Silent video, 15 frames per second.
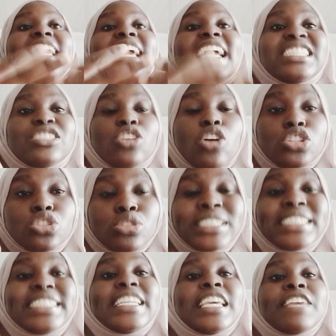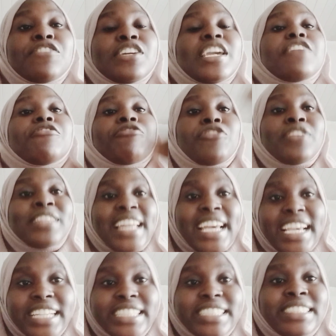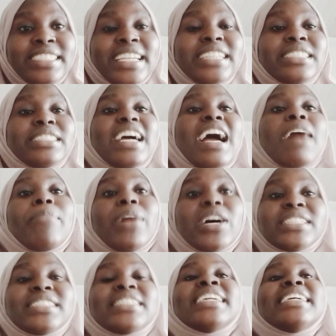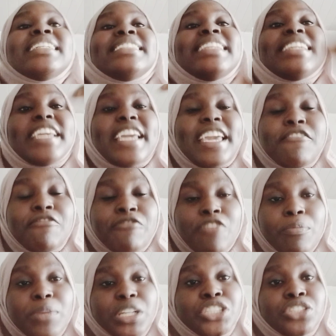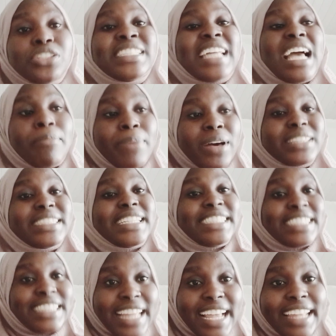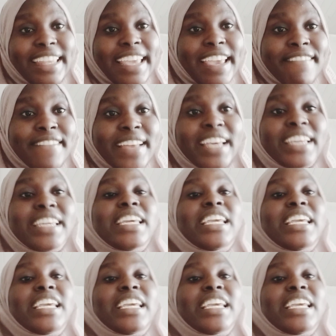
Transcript: it also gives you a further insight about the information about this land area.